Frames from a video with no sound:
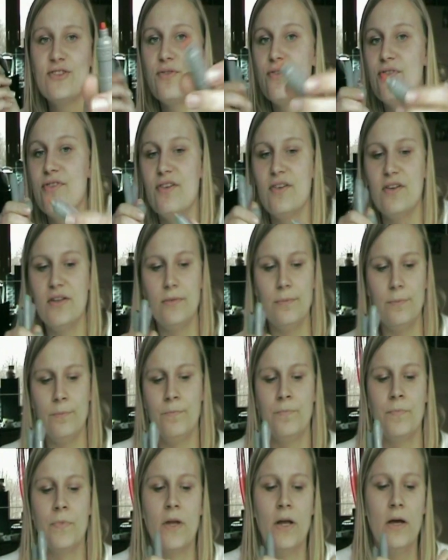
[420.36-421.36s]
too thin.
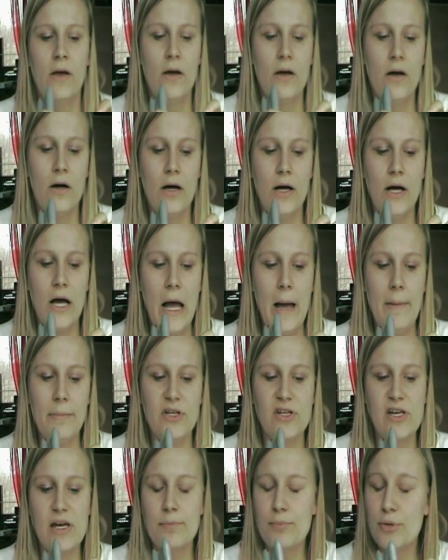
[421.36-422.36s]

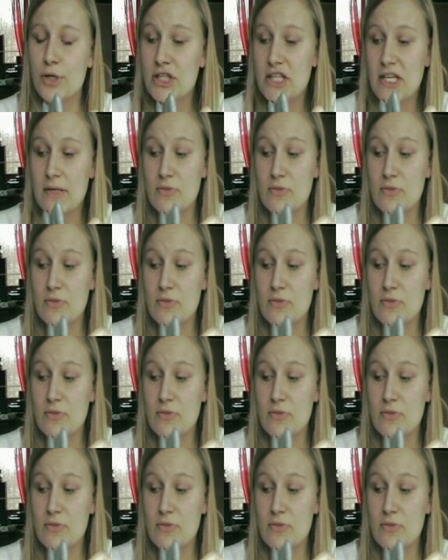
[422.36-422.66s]
You can put